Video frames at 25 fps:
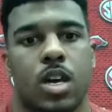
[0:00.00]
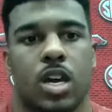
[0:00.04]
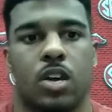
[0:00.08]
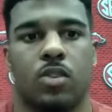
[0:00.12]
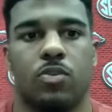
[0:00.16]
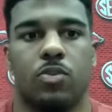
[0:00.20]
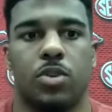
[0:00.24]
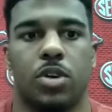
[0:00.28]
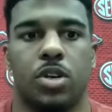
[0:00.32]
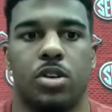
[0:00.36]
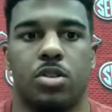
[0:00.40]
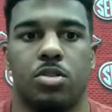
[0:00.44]

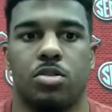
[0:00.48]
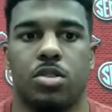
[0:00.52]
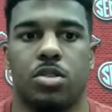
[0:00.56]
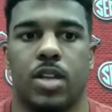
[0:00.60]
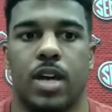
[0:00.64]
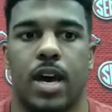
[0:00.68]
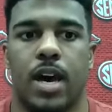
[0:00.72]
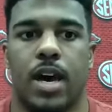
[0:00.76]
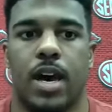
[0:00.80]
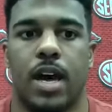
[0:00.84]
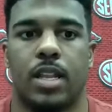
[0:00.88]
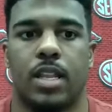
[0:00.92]
If we do
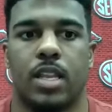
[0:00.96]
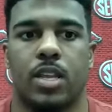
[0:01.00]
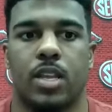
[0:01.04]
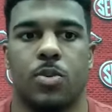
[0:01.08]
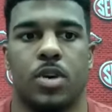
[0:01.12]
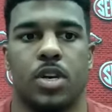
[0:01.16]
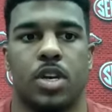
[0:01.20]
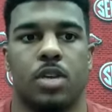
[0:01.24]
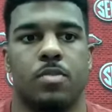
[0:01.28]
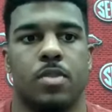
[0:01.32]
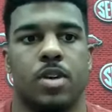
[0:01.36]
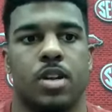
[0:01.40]
that, I think
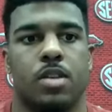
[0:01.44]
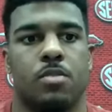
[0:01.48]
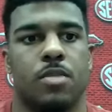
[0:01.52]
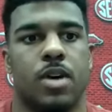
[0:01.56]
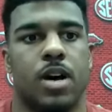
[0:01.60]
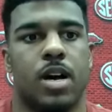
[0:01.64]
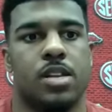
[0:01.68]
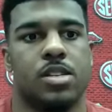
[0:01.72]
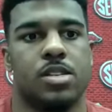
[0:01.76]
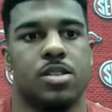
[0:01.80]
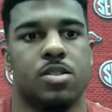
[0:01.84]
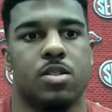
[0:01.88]
we can
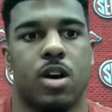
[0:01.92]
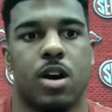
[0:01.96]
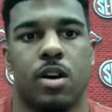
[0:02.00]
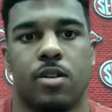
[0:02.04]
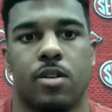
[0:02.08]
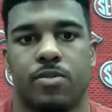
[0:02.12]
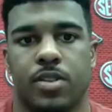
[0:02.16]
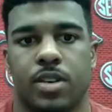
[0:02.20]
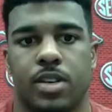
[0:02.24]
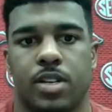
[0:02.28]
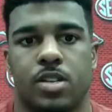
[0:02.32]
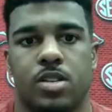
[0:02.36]
minimize their
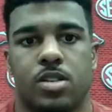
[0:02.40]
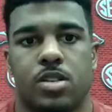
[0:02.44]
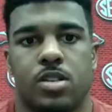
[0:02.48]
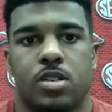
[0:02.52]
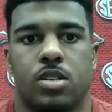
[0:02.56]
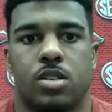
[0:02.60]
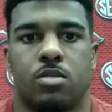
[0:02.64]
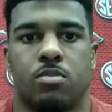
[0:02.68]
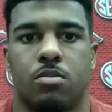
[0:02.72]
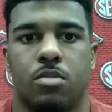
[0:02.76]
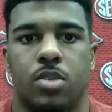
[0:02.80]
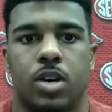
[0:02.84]
offense.
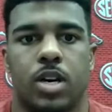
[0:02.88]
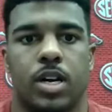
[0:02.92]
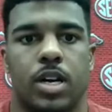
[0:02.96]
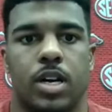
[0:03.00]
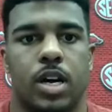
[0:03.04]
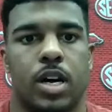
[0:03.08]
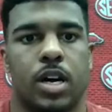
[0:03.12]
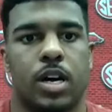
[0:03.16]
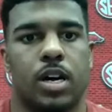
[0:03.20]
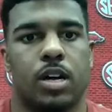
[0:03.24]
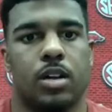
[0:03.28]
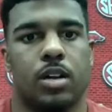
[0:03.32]
But,
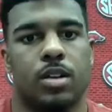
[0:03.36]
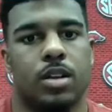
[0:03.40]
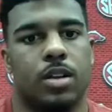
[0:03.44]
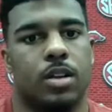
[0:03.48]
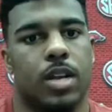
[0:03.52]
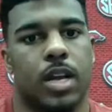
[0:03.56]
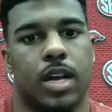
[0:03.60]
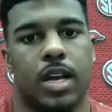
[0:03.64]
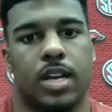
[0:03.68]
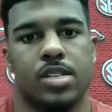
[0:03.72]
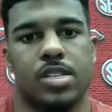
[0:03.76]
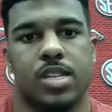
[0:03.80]

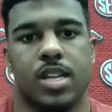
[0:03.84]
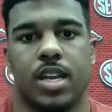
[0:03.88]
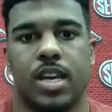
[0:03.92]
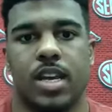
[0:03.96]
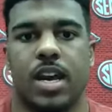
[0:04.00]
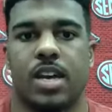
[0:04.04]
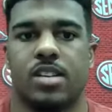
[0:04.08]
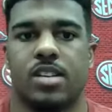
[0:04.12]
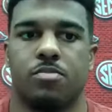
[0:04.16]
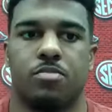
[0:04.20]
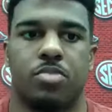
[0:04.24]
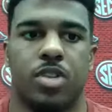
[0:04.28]
like I said, they
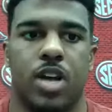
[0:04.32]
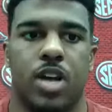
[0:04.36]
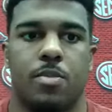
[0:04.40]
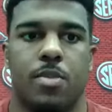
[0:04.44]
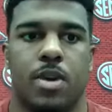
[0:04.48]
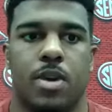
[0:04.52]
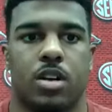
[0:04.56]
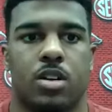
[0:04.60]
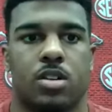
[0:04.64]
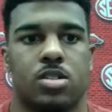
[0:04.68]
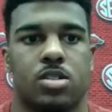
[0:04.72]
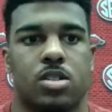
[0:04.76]
got some
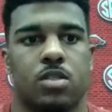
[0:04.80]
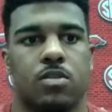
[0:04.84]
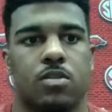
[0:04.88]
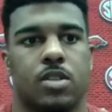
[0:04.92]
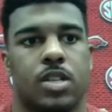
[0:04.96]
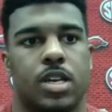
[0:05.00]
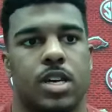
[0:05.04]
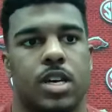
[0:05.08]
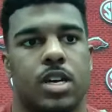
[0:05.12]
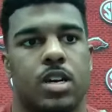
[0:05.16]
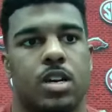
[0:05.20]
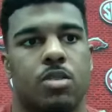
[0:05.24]
playmakers over
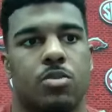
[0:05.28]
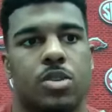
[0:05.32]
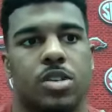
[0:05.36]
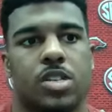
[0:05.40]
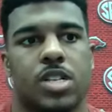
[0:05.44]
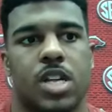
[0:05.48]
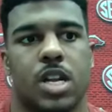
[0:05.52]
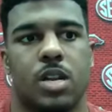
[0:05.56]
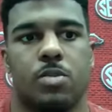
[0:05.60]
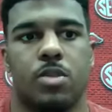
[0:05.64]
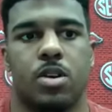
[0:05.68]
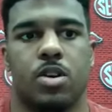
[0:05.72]
there, and we
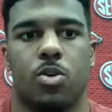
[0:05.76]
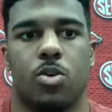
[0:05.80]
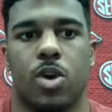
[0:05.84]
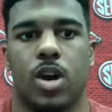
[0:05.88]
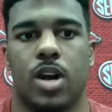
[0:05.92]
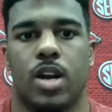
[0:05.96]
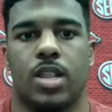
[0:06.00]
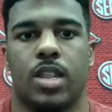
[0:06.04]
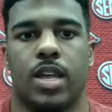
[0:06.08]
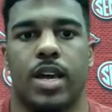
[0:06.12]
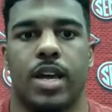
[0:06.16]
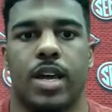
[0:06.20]
just have to be
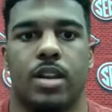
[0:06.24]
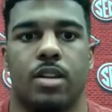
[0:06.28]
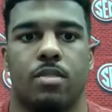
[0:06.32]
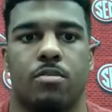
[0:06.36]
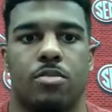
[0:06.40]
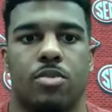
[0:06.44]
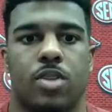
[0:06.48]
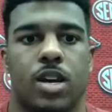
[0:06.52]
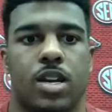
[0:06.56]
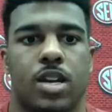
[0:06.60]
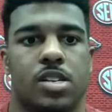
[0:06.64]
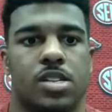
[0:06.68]
aware of that
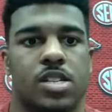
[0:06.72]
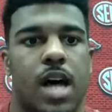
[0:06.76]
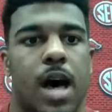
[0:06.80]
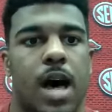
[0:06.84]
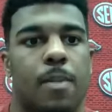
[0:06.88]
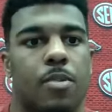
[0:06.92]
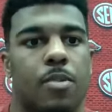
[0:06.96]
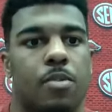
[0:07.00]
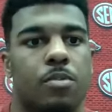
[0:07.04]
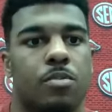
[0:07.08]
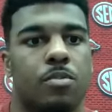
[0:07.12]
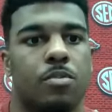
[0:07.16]
and be ready to
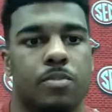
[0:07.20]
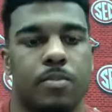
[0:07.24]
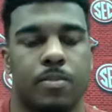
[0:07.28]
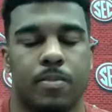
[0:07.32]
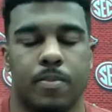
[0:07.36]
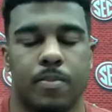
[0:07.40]
stop them.